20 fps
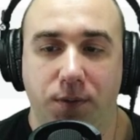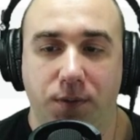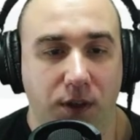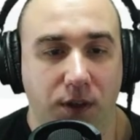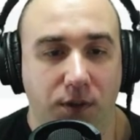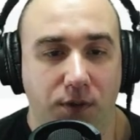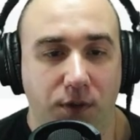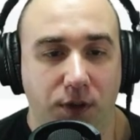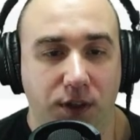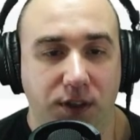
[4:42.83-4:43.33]

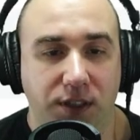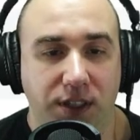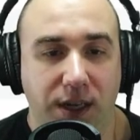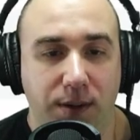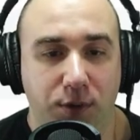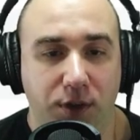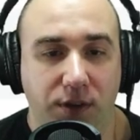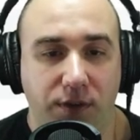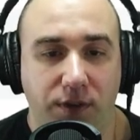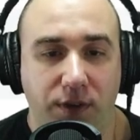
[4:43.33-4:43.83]
For
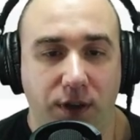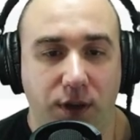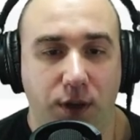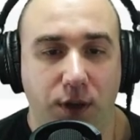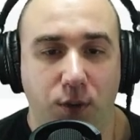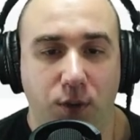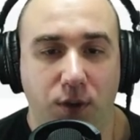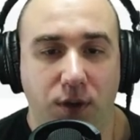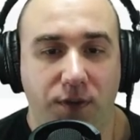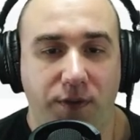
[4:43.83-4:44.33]
example, the following
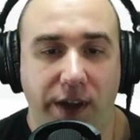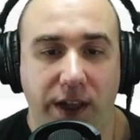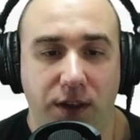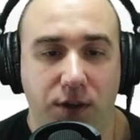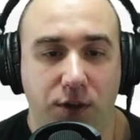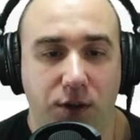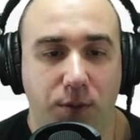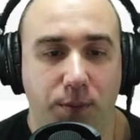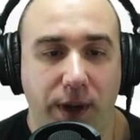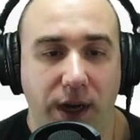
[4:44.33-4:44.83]
will fail to
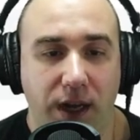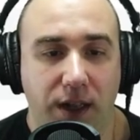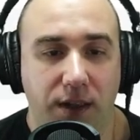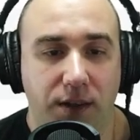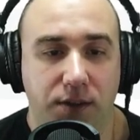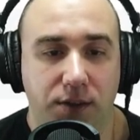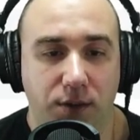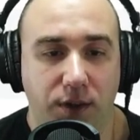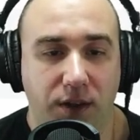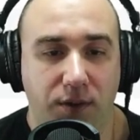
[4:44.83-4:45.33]
compile.
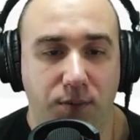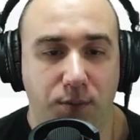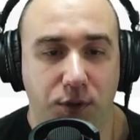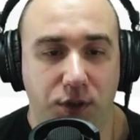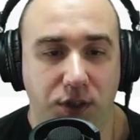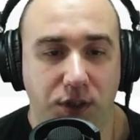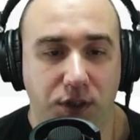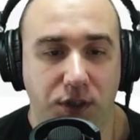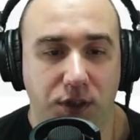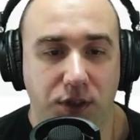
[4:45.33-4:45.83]
So we have a
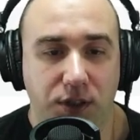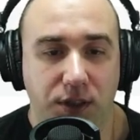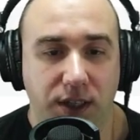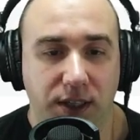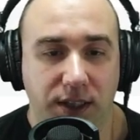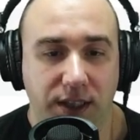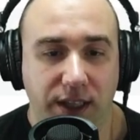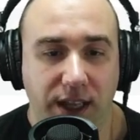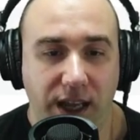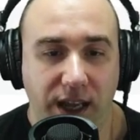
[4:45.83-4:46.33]
procedure
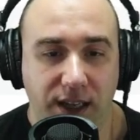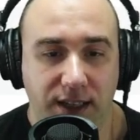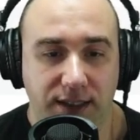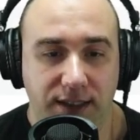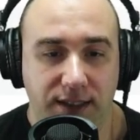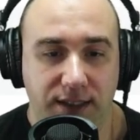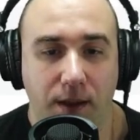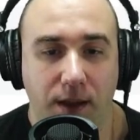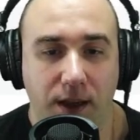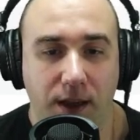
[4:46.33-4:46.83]
that
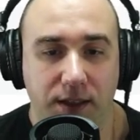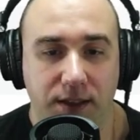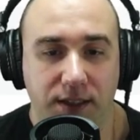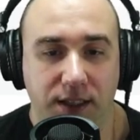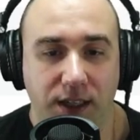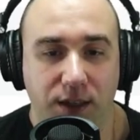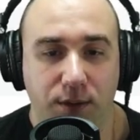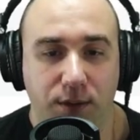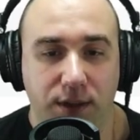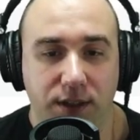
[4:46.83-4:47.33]
takes a
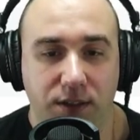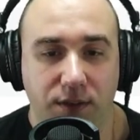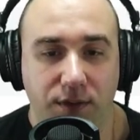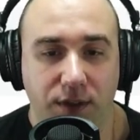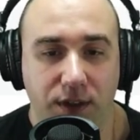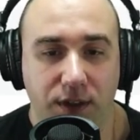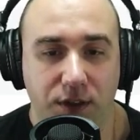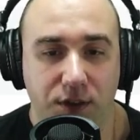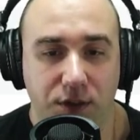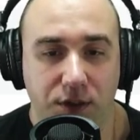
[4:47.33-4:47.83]
sequence of
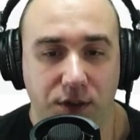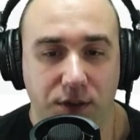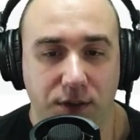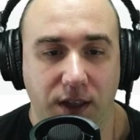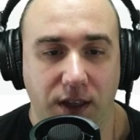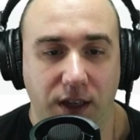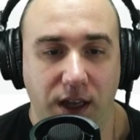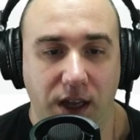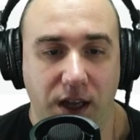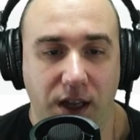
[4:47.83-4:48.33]
integers.
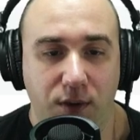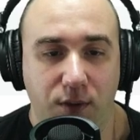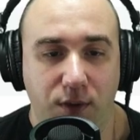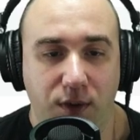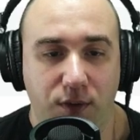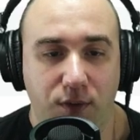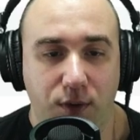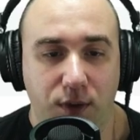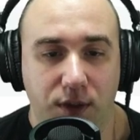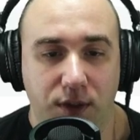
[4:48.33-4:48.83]
And
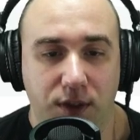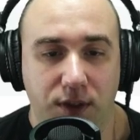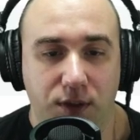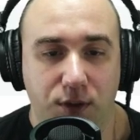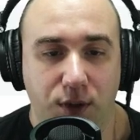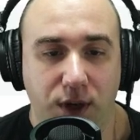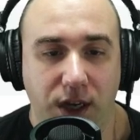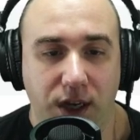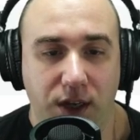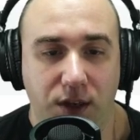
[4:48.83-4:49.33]
if we'll
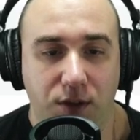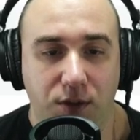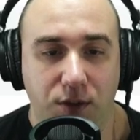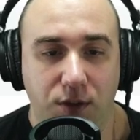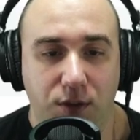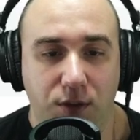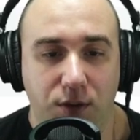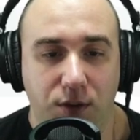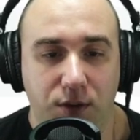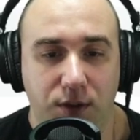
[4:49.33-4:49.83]
try
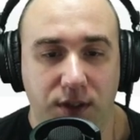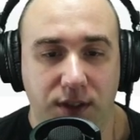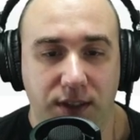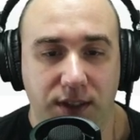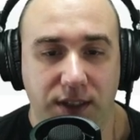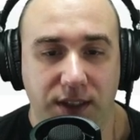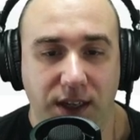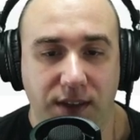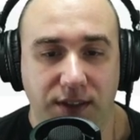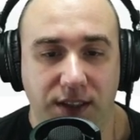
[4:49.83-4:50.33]
to
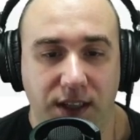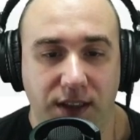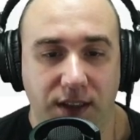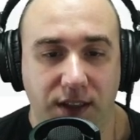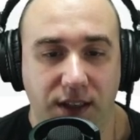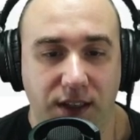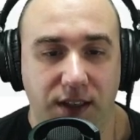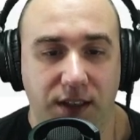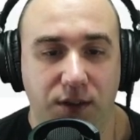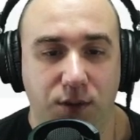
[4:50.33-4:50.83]
save something
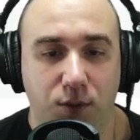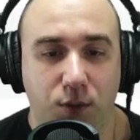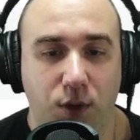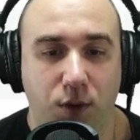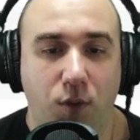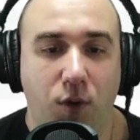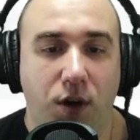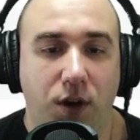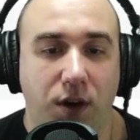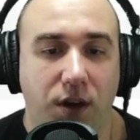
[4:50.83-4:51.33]
here, it won't
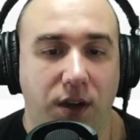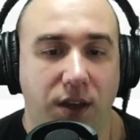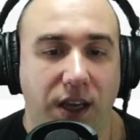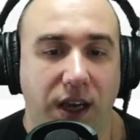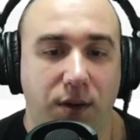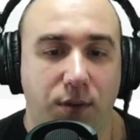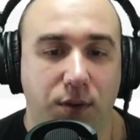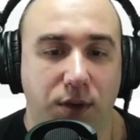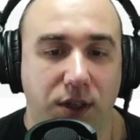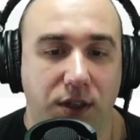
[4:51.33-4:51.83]
work.
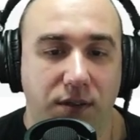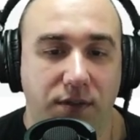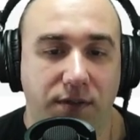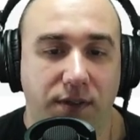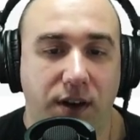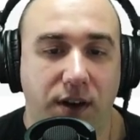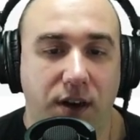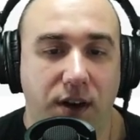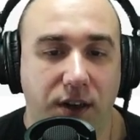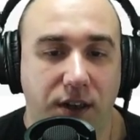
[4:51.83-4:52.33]
Yeah, we need a
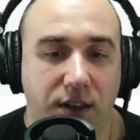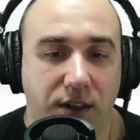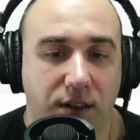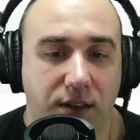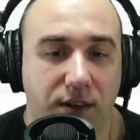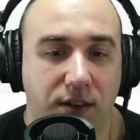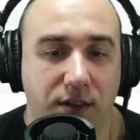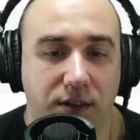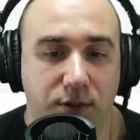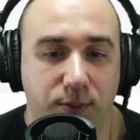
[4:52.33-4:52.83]
var
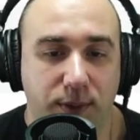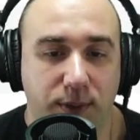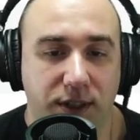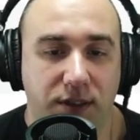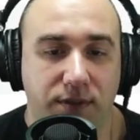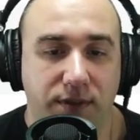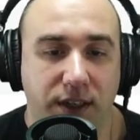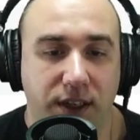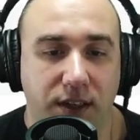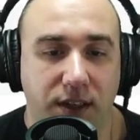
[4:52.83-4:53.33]
here,
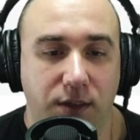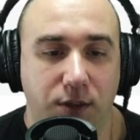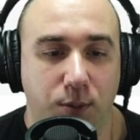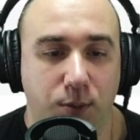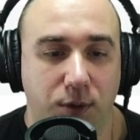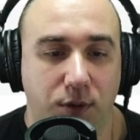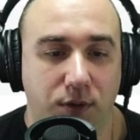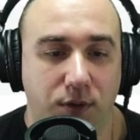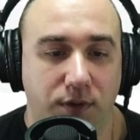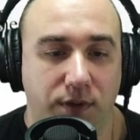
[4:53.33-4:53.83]
specified
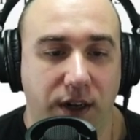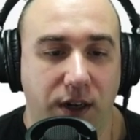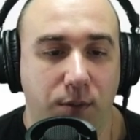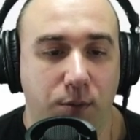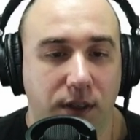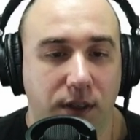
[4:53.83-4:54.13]
input variable.